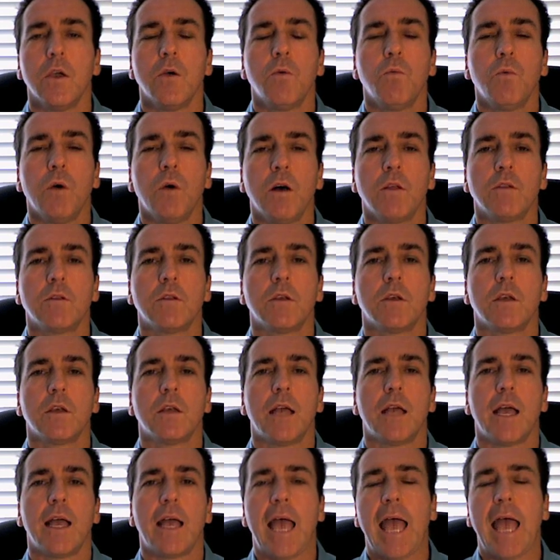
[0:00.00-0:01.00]
Well,
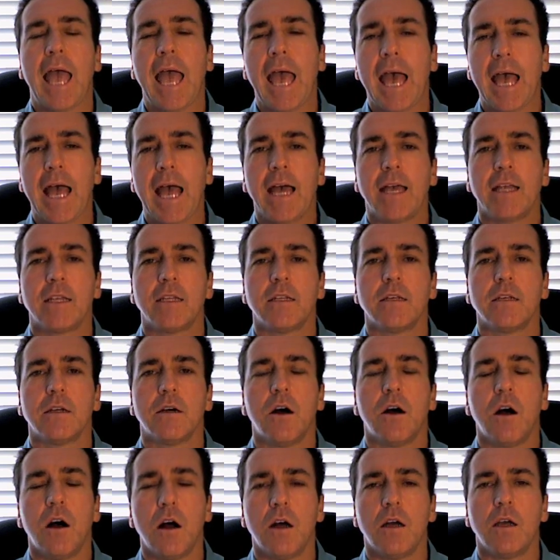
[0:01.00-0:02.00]
add
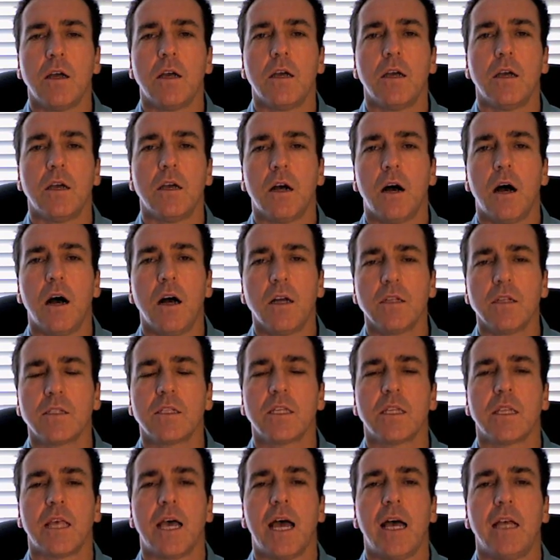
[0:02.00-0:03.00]

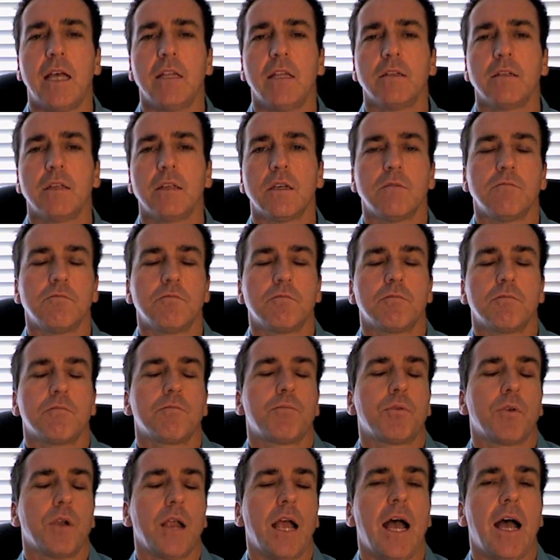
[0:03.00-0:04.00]
onto that
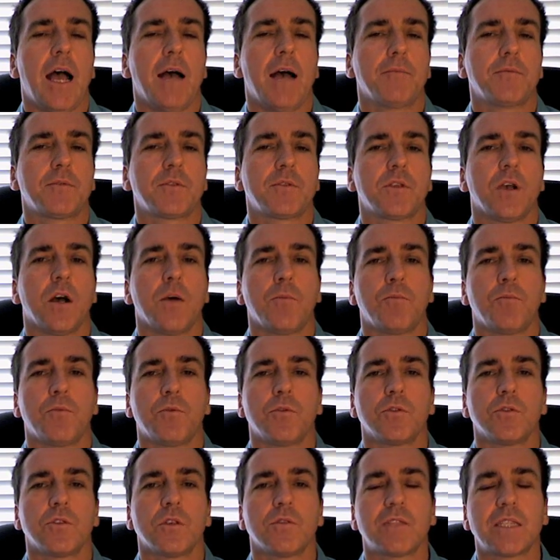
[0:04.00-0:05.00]
perhaps
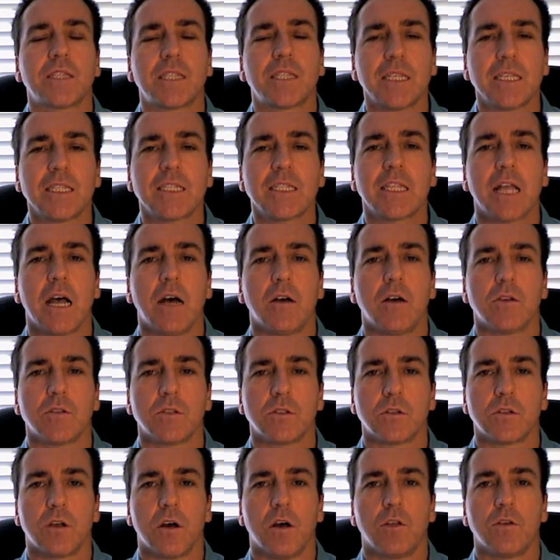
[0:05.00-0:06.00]
upwards of
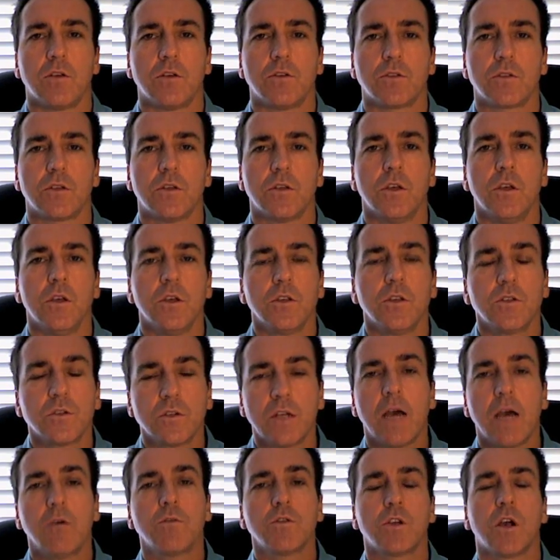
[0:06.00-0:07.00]
$6,000. So
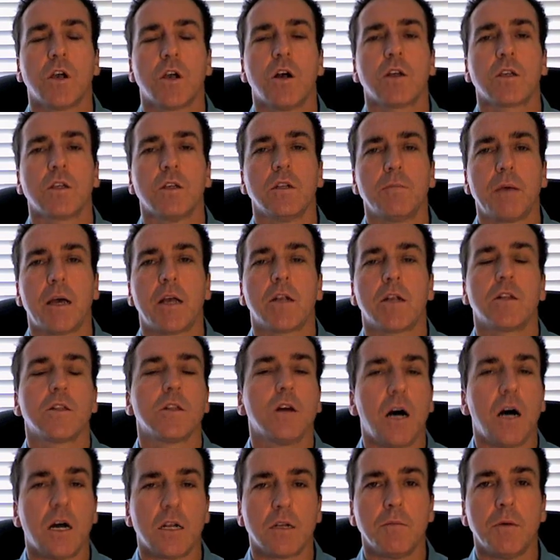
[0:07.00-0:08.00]
now we're talking about a
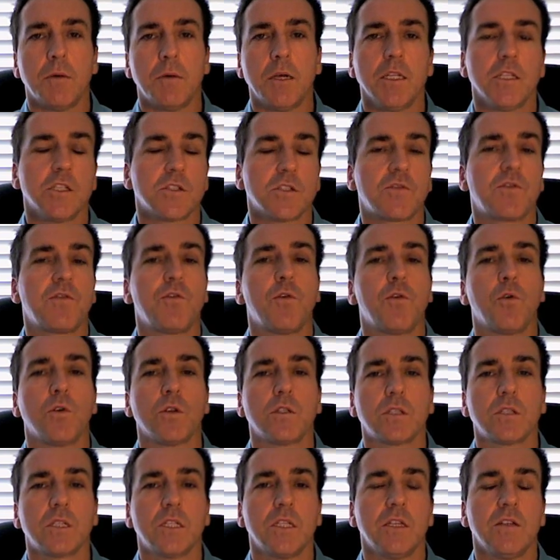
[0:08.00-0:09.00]
lot of money. It's
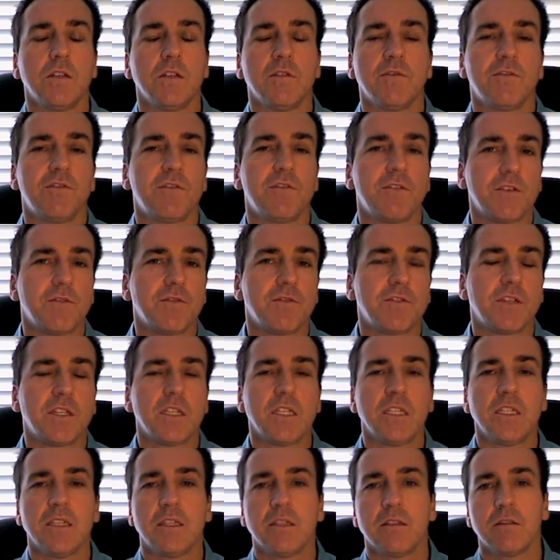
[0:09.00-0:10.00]
$14,000,
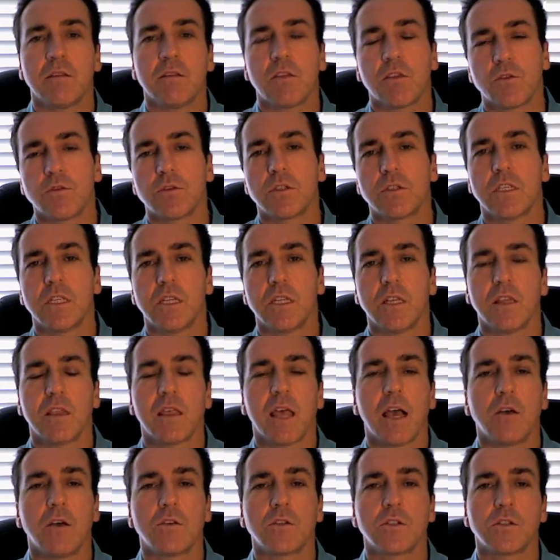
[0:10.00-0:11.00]
$15,000,
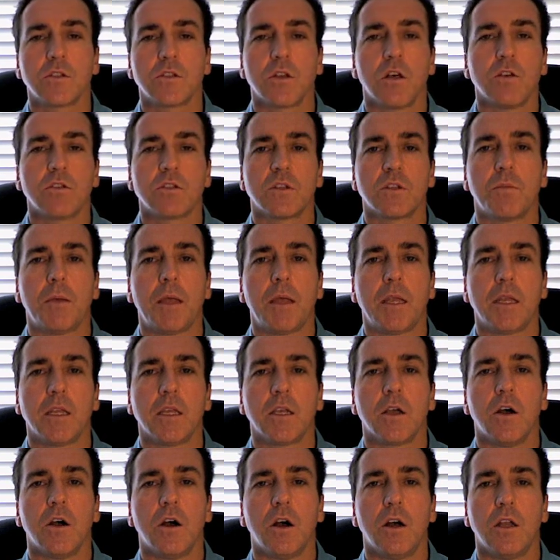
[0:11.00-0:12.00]
$13,000
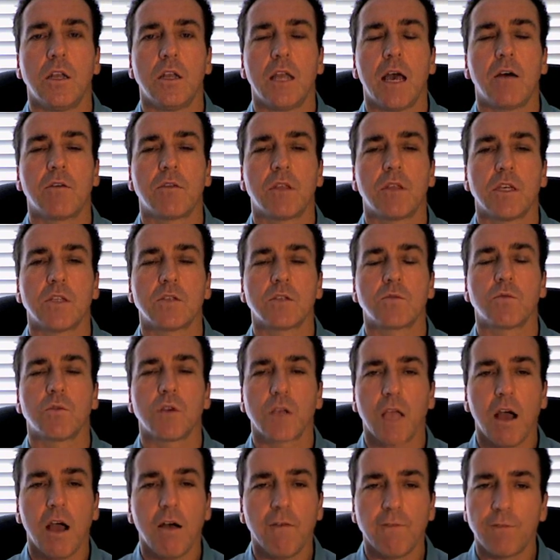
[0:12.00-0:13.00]
depending on how things
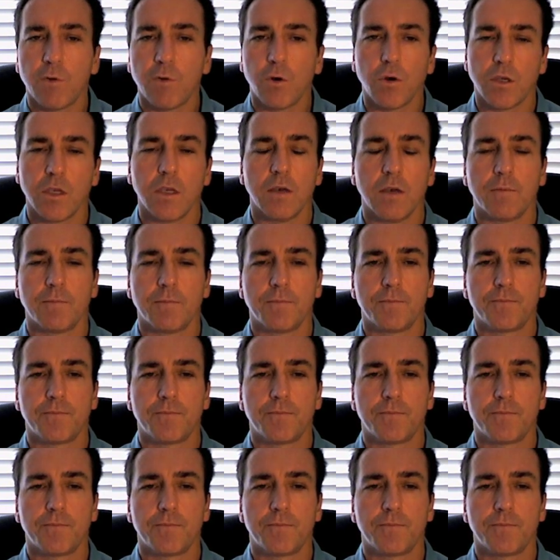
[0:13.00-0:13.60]
work out for you.